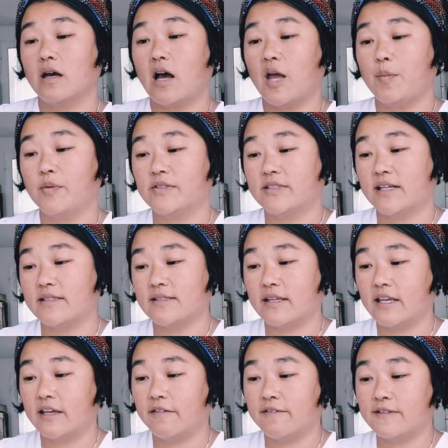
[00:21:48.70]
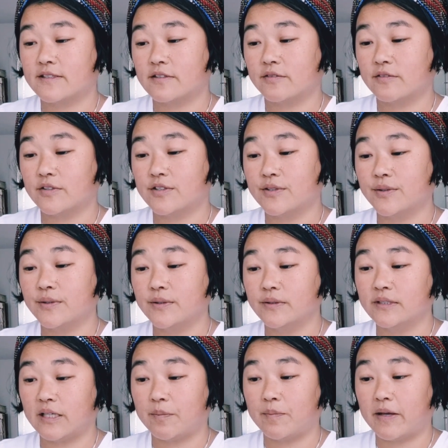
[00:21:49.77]
I possess gifts of the
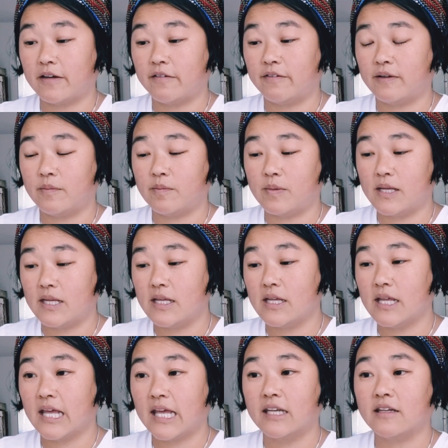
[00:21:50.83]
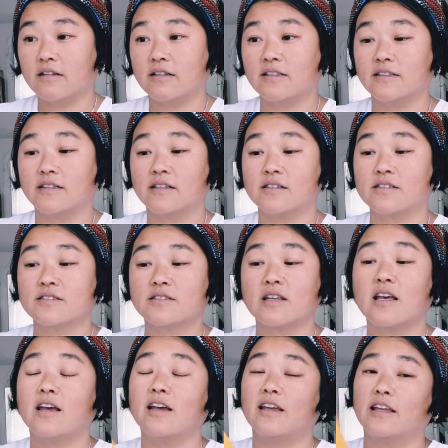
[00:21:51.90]
soul that benefit me and others.
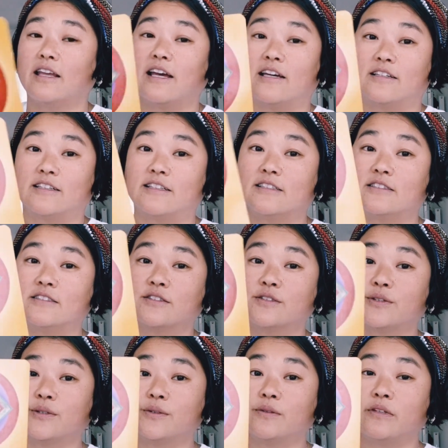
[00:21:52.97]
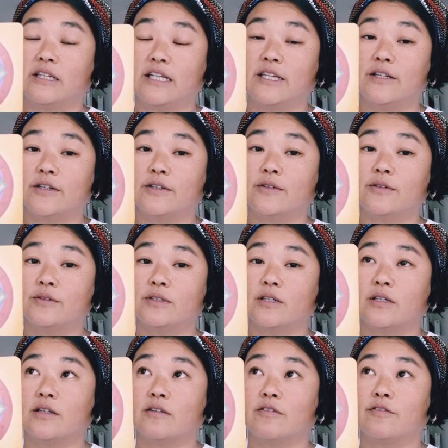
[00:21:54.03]
Yeah, that is so Leo.
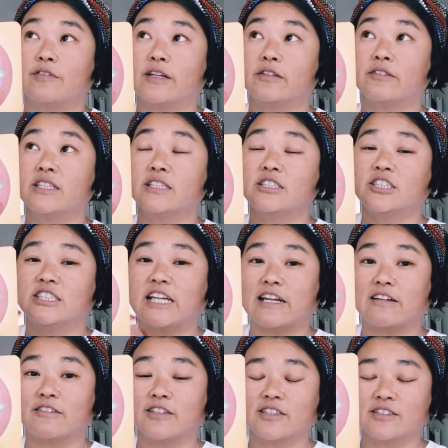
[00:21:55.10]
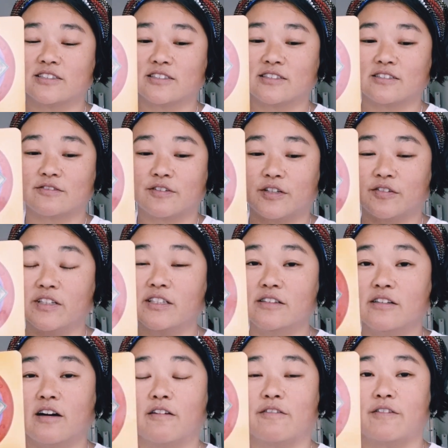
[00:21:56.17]
Very generous, very
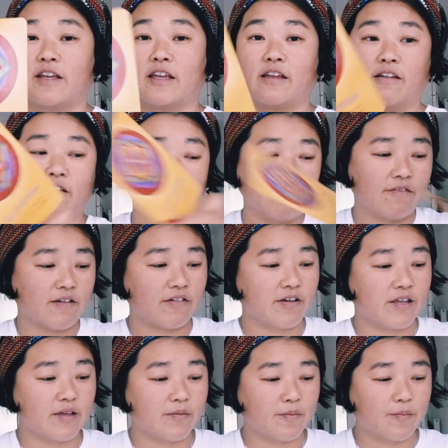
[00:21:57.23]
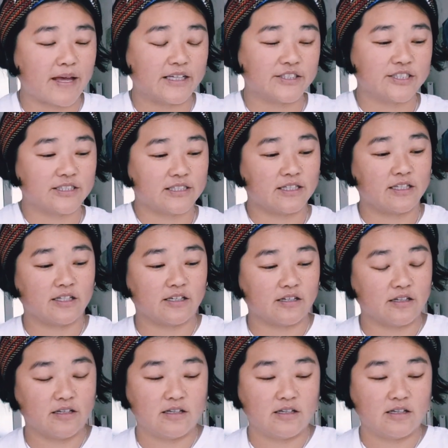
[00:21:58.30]
loving, very passionate.